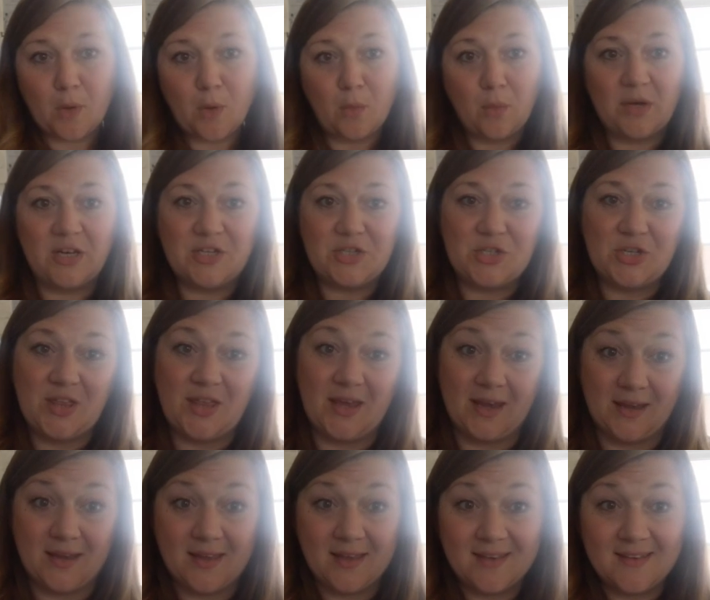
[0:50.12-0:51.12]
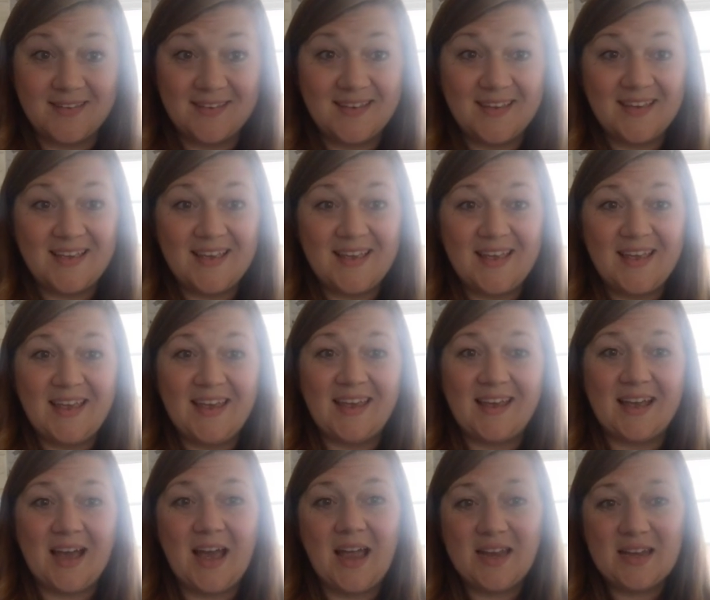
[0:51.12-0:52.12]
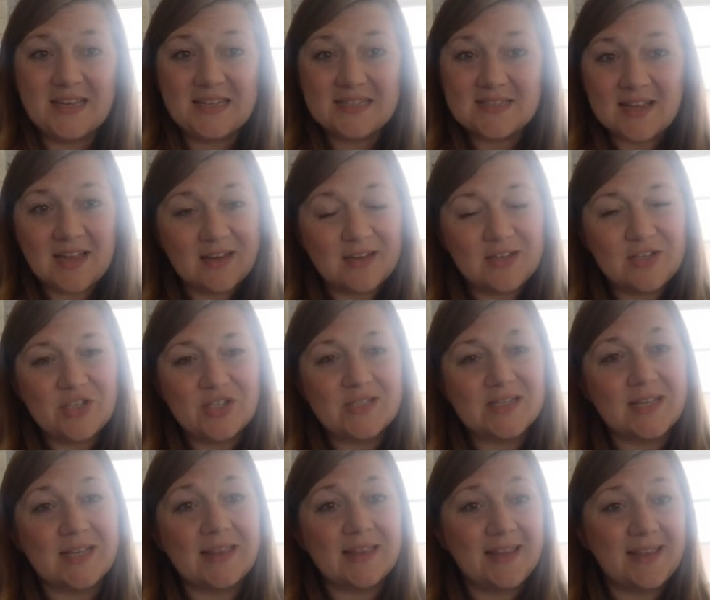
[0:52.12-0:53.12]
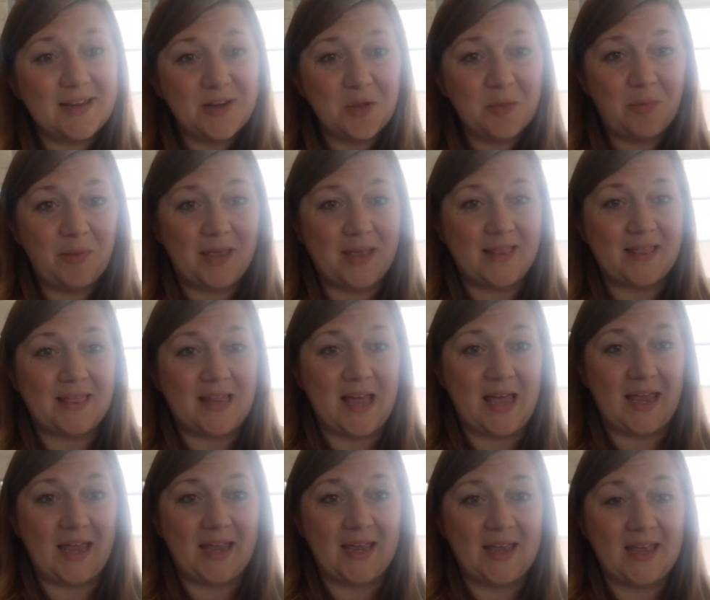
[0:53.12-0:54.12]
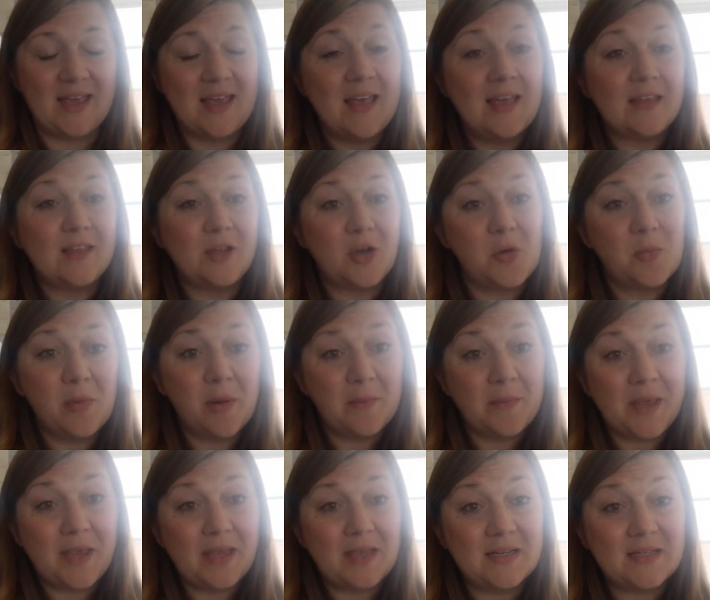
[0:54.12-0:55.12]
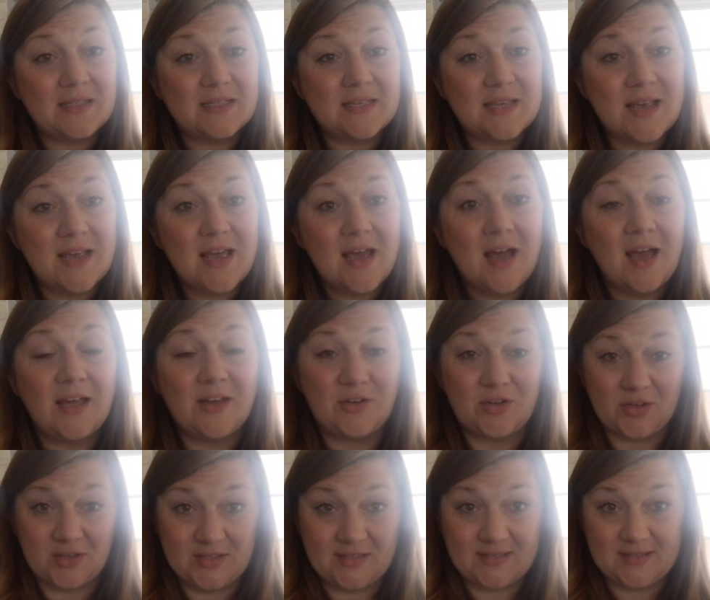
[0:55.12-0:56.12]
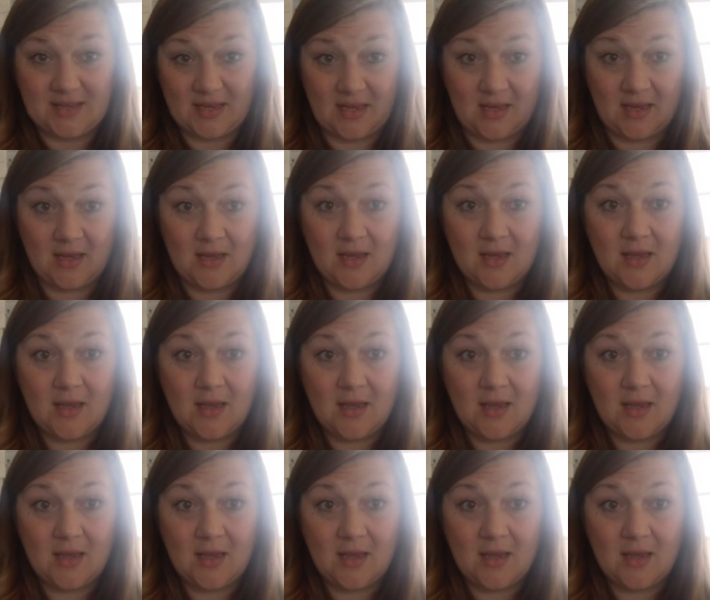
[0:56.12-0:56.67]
What did you think? It kind of sounded just a little bit like Little Mermaid's Under the Sea.